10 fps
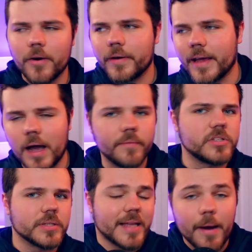okay,
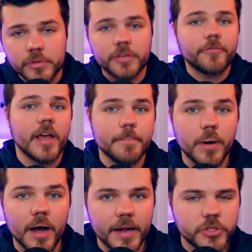obviously that was a fake
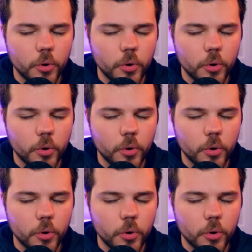punch.